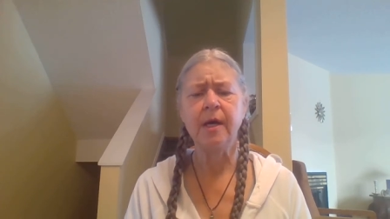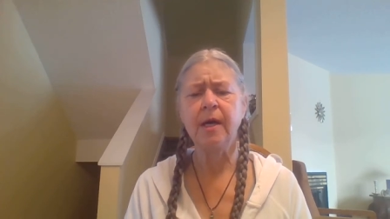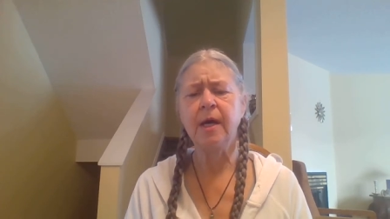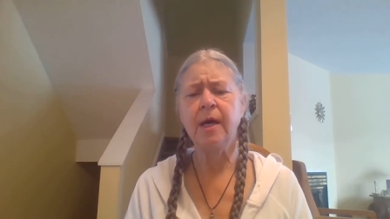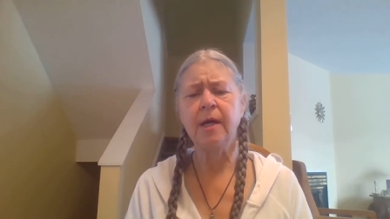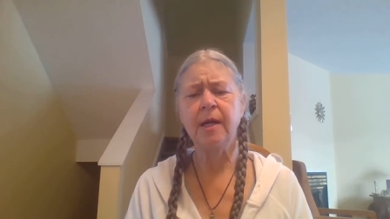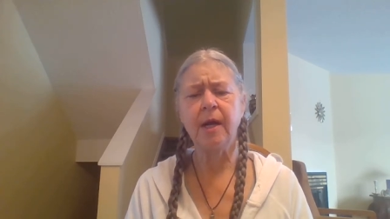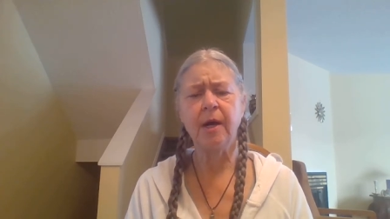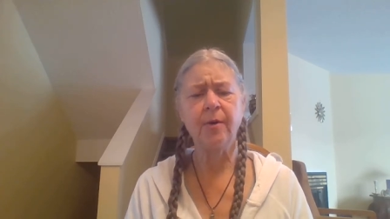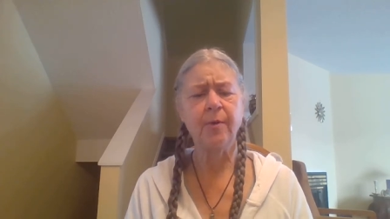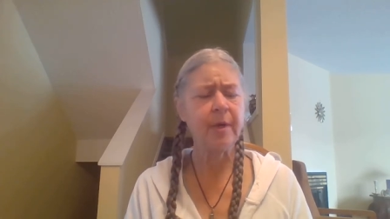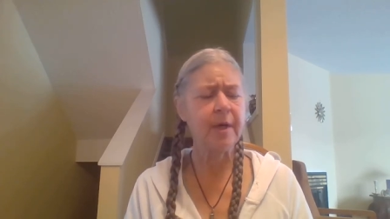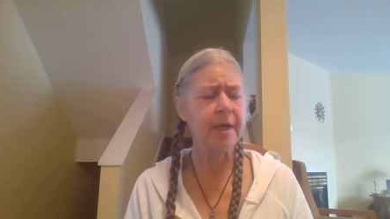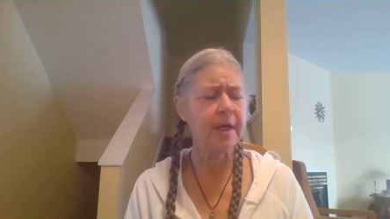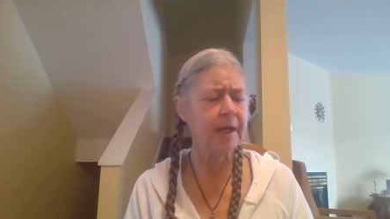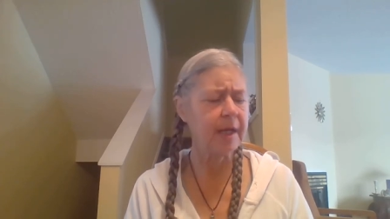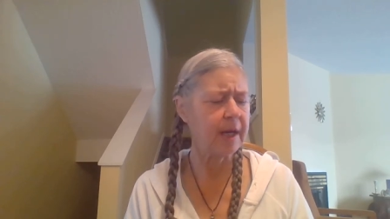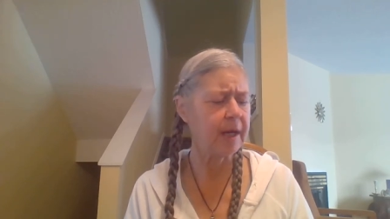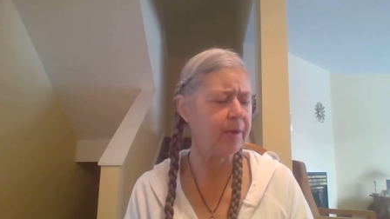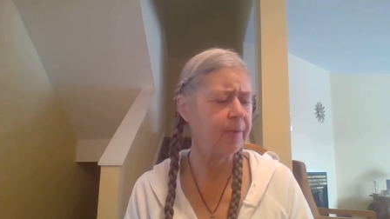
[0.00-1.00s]
and how we
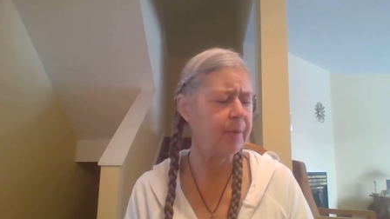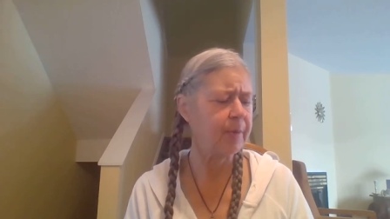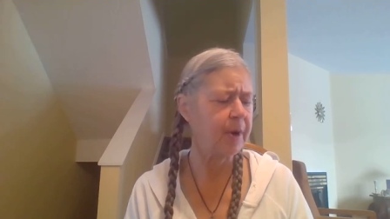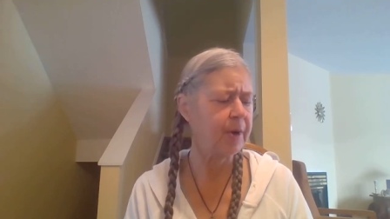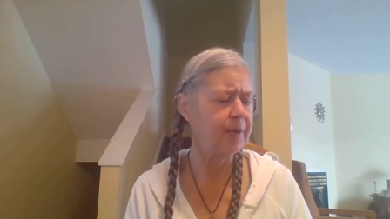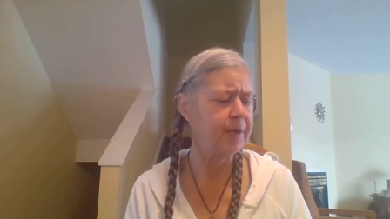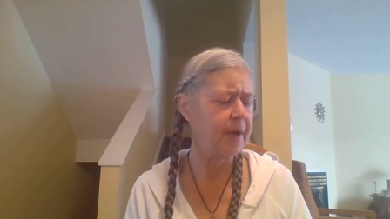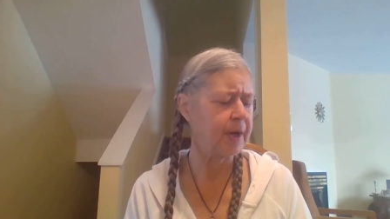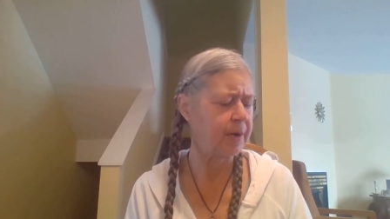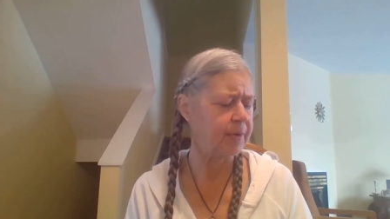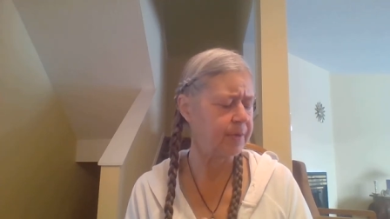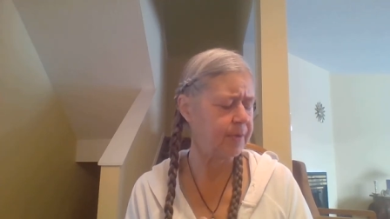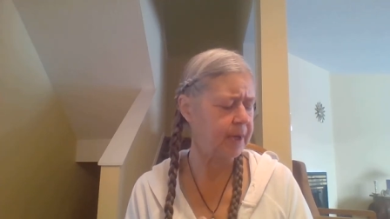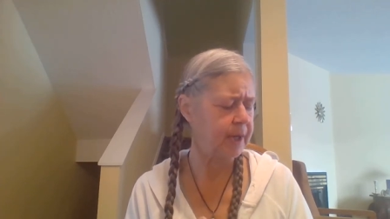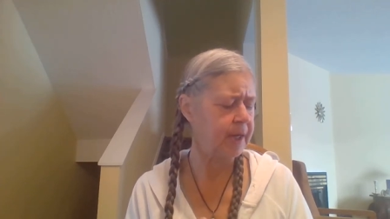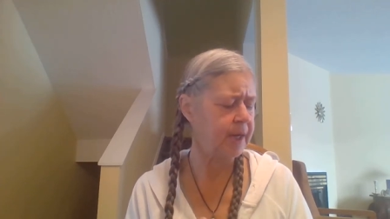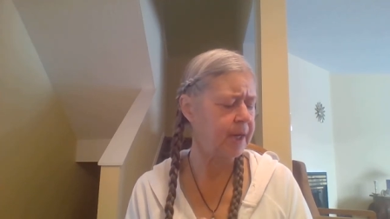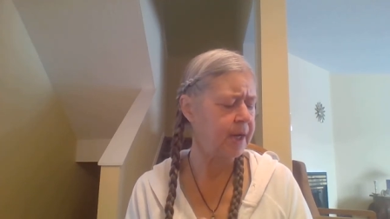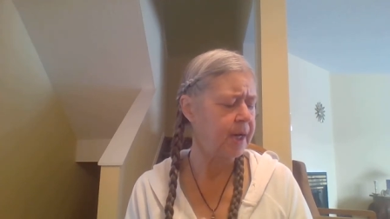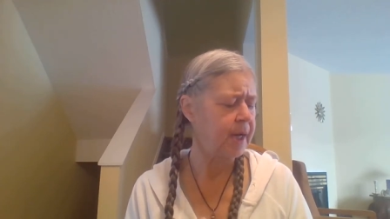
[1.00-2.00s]
can help out that
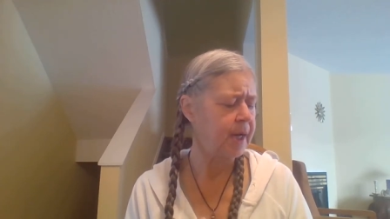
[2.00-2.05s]
way.